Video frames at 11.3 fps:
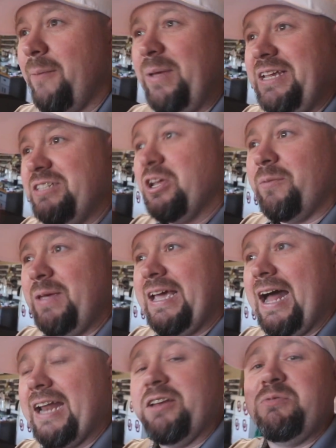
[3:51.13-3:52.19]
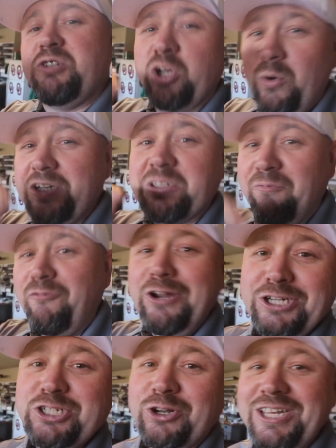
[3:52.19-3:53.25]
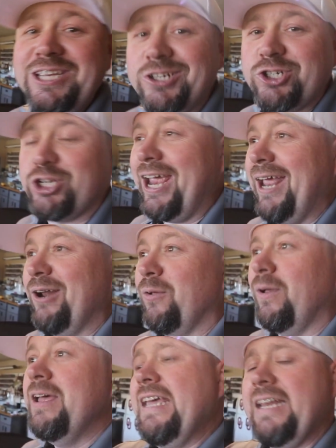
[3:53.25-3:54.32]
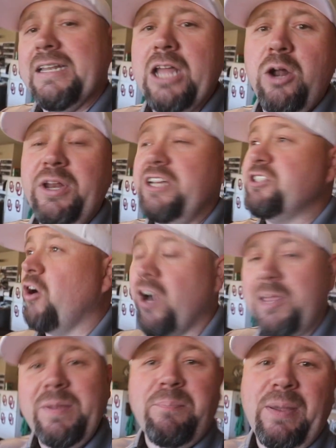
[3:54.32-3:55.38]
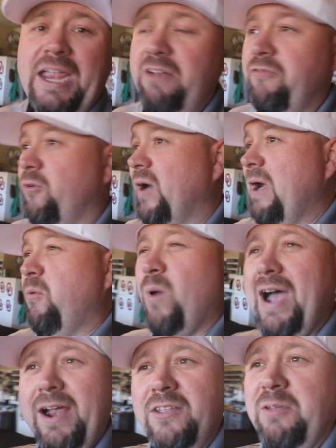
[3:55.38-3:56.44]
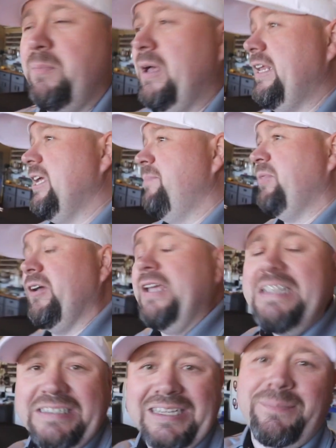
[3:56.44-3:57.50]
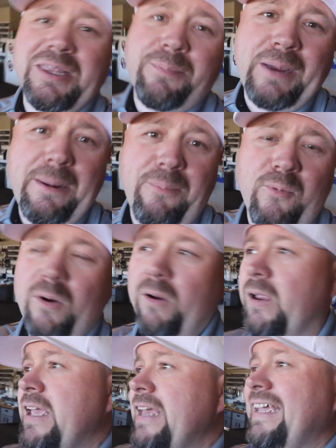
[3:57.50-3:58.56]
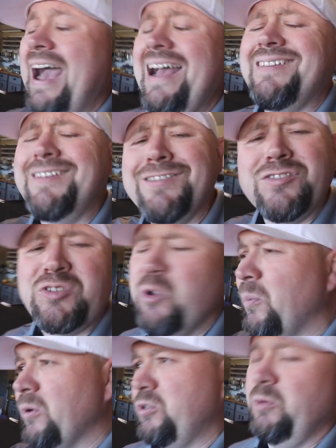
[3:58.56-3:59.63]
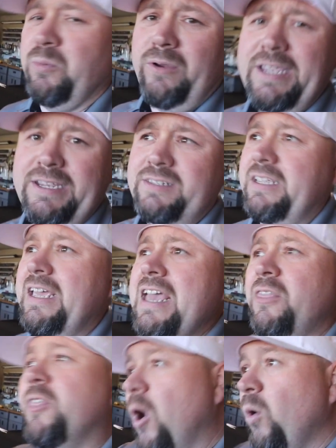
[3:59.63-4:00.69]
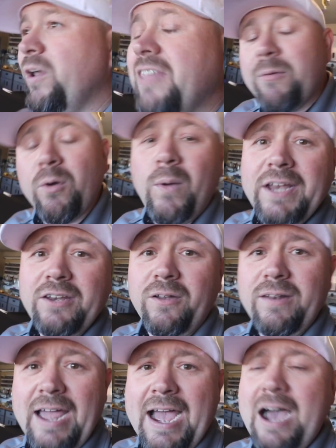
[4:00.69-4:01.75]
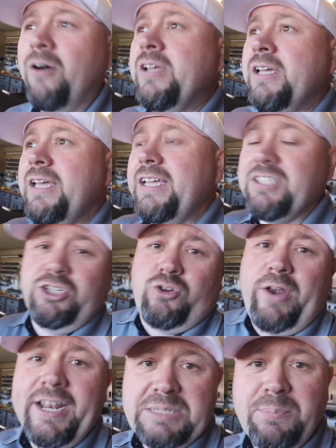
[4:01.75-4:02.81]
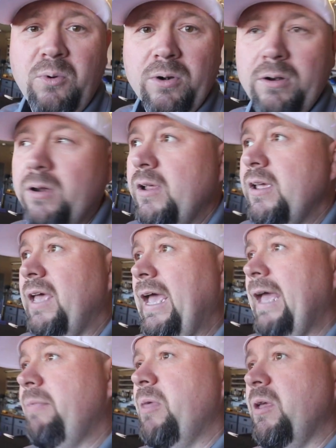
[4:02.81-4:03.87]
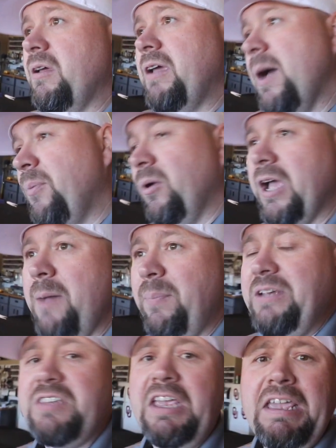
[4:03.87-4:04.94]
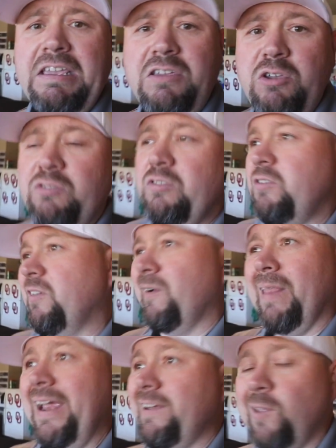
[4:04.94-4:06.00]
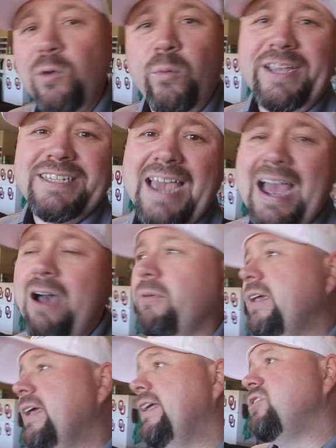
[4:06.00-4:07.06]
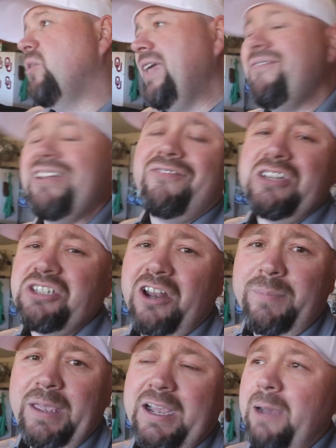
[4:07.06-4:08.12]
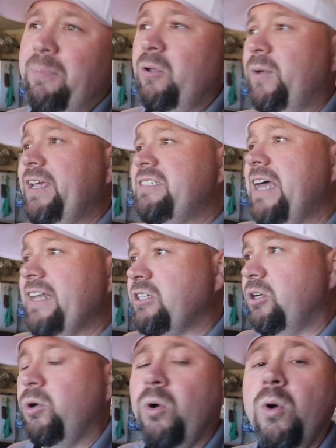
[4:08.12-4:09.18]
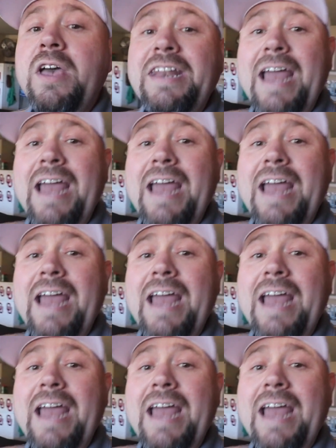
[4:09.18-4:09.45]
I mean, he's going to be kind of showing some footage on his channel, getting it loaded. It's already been paid for. I wired the money up there. He sent me the paperwork. Guys, it's super, super easy. The only we're waiting on now is a transporter. And the couple of companies that he uses are like 2 weeks out. So even if it's going to be a couple of weeks, that's cool.